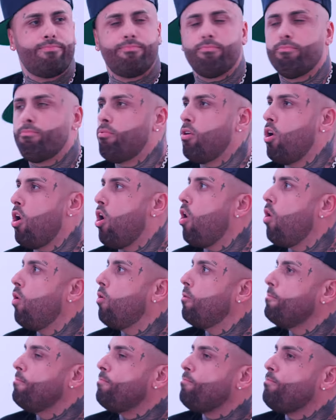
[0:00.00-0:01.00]
basically. Yeah.
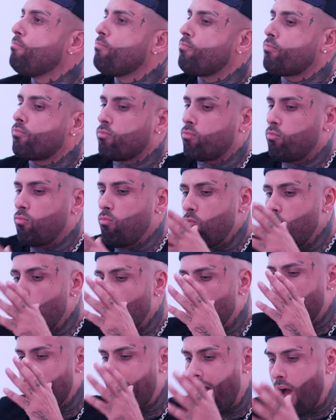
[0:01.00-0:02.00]

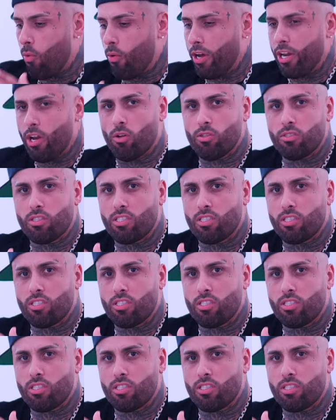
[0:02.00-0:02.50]
when I went on